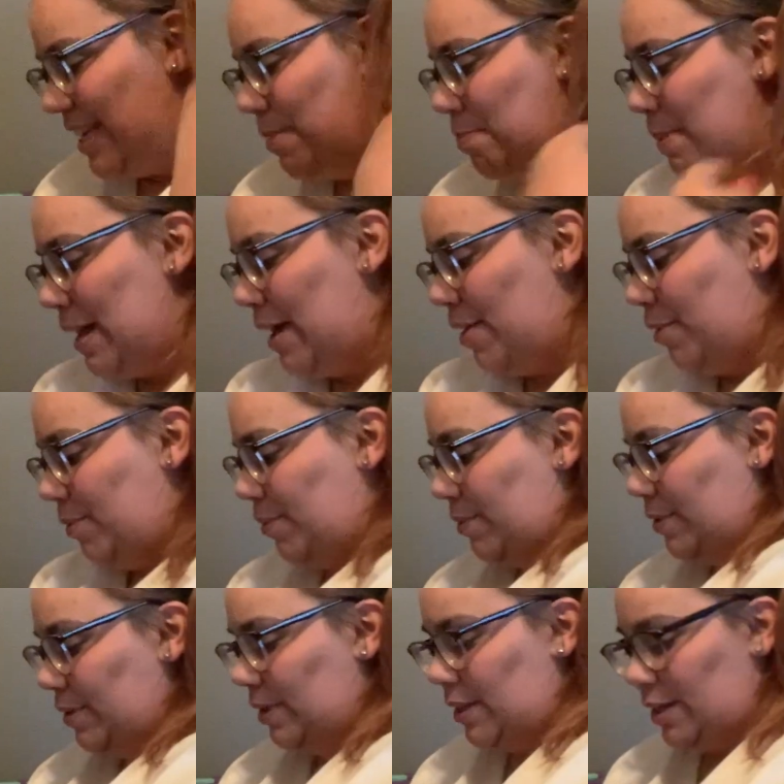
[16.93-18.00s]
about
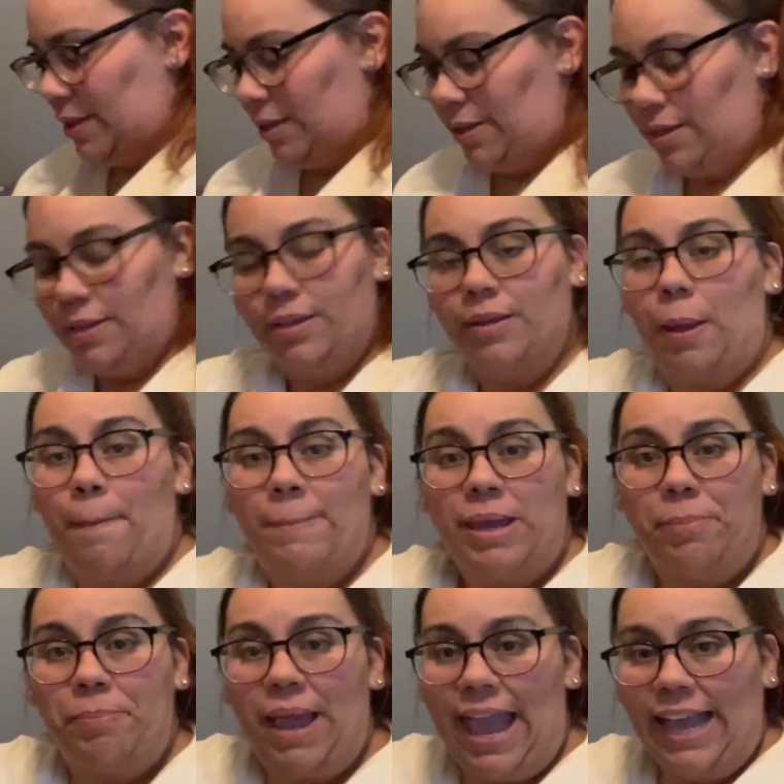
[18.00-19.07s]
me
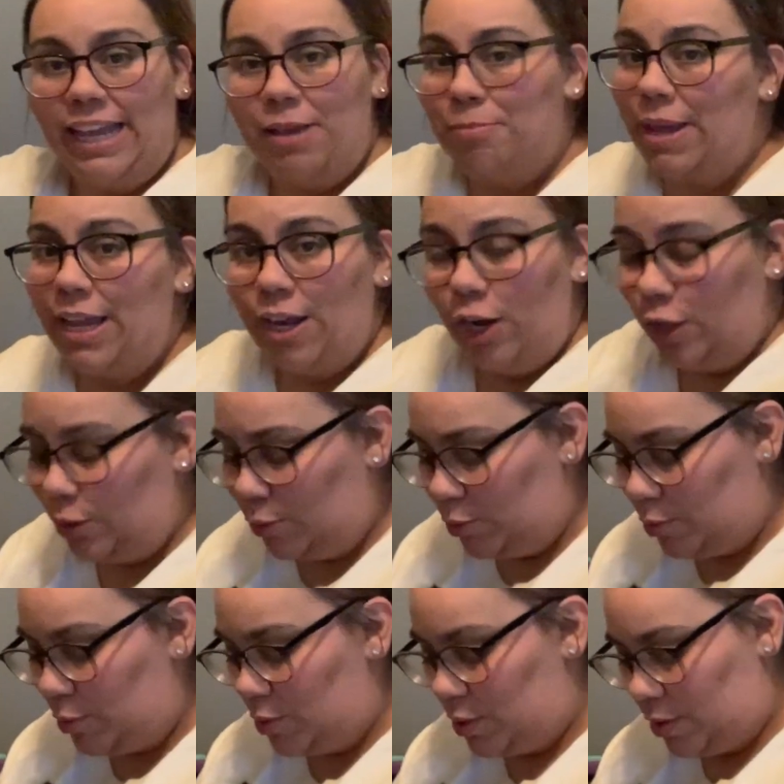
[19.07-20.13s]
packing my
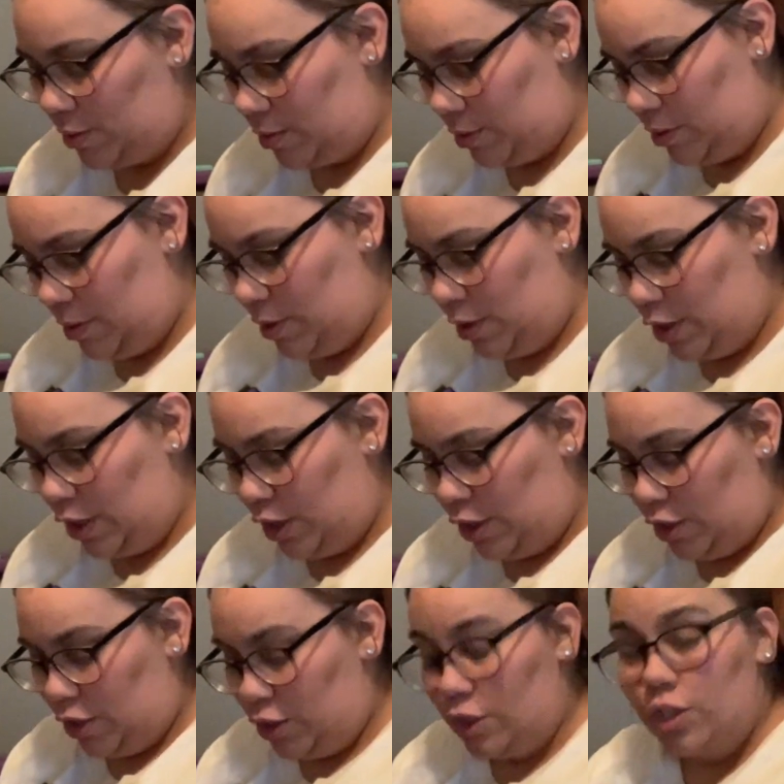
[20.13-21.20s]
clothes
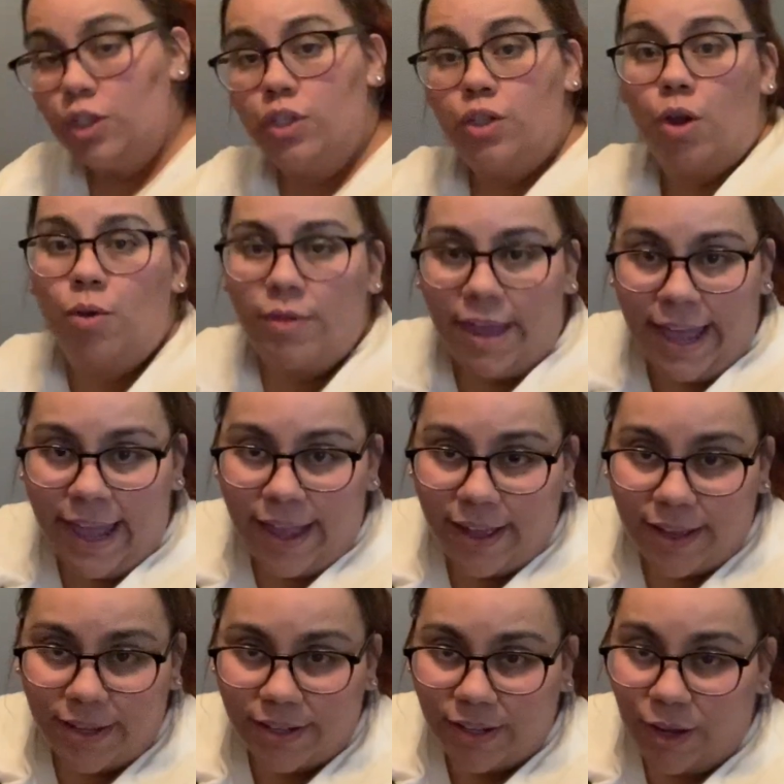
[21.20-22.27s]
so that
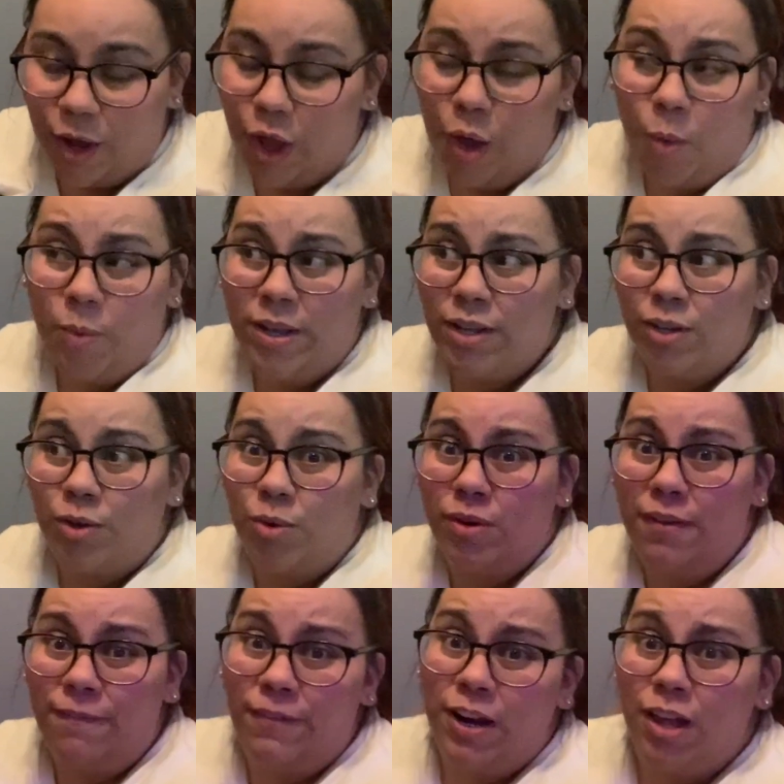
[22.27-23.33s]
we could go to
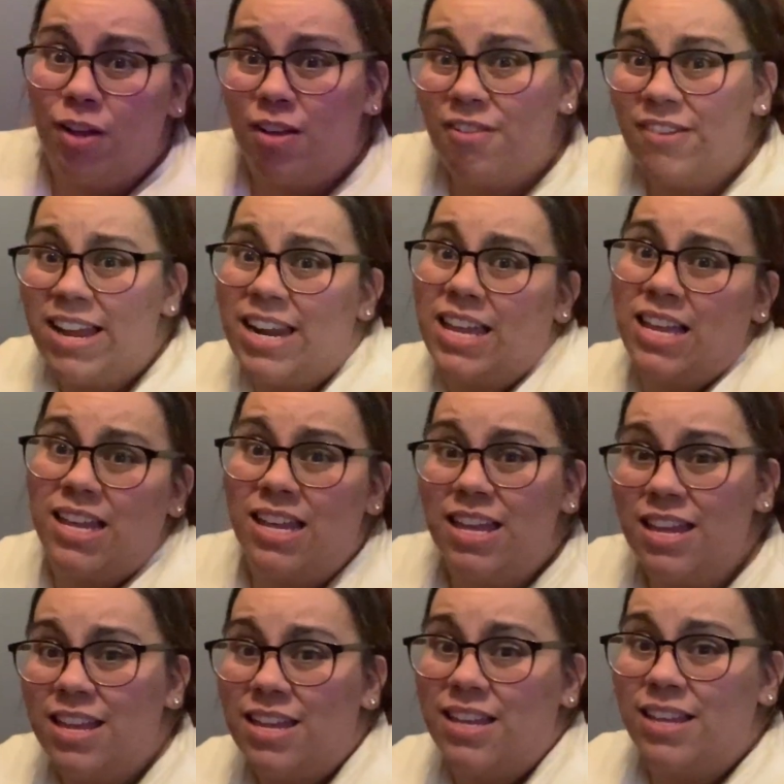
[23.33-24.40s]

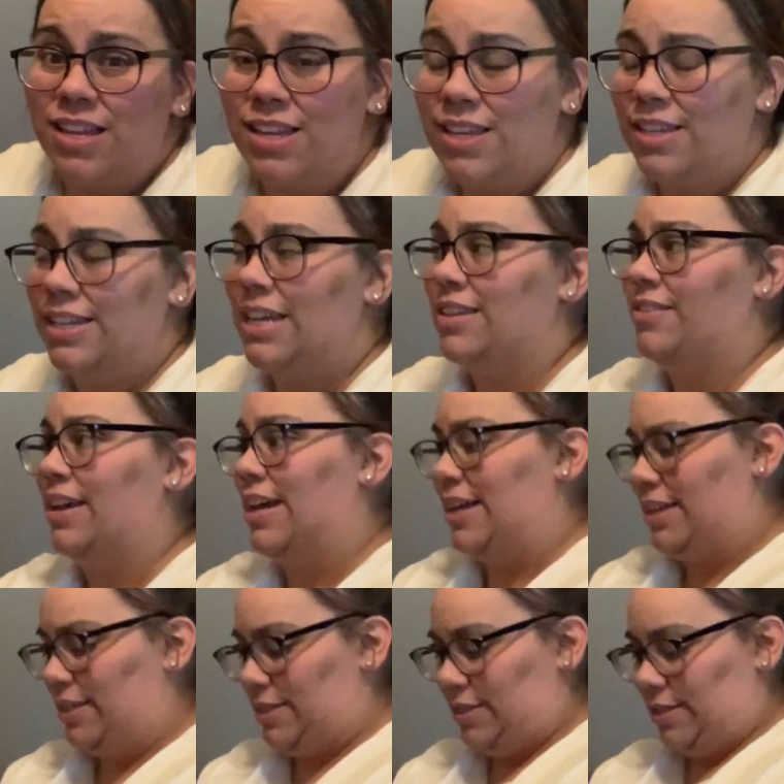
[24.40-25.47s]
Florida. Yes,
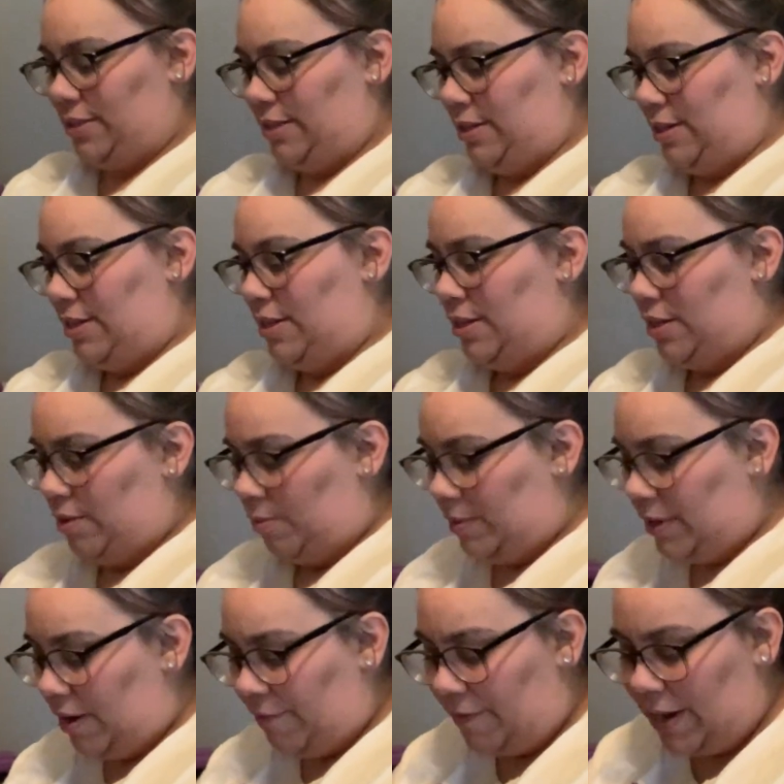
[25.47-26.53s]
guys, we
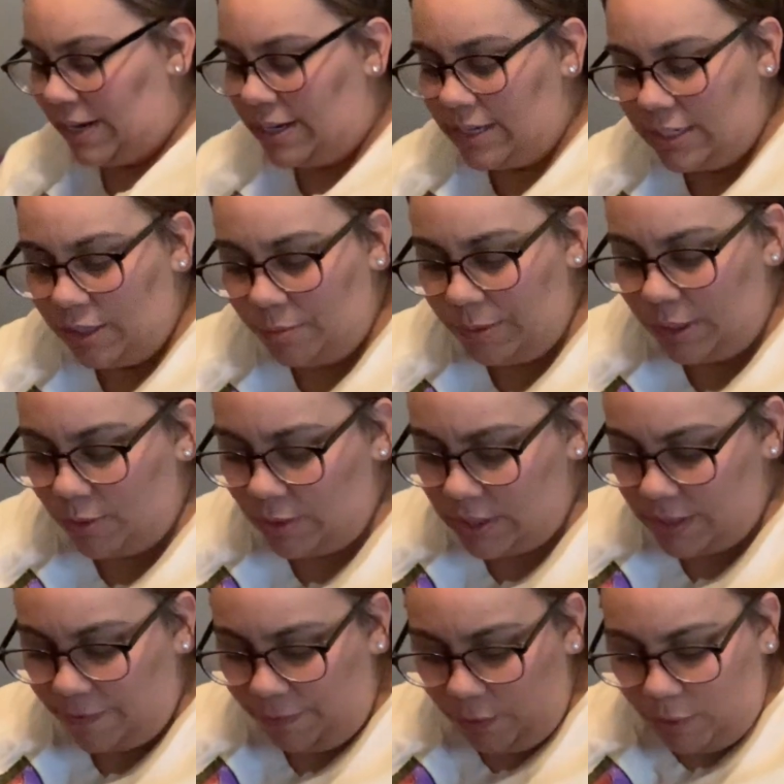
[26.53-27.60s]
are finally gonna be going
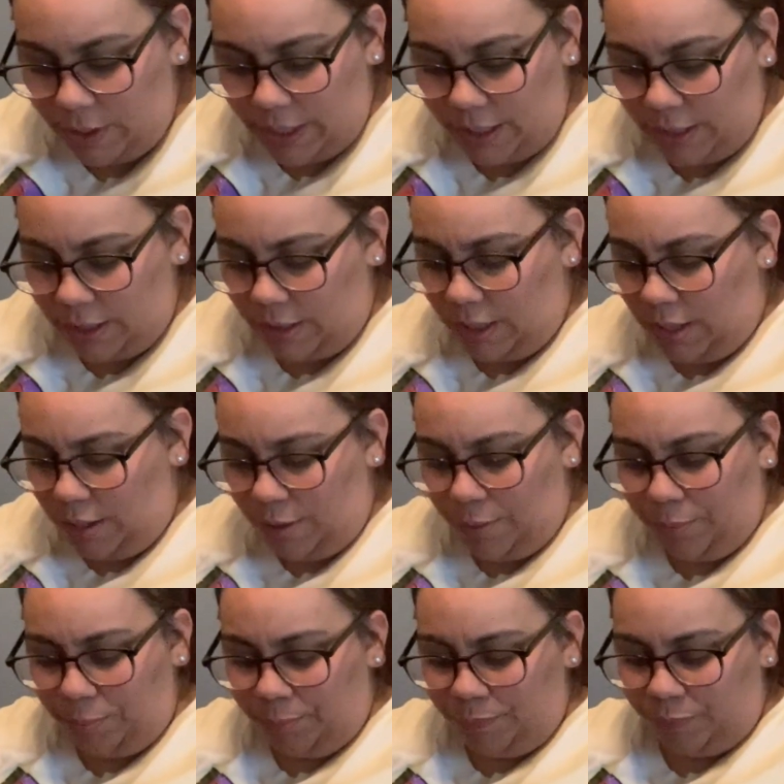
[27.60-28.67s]
to Florida.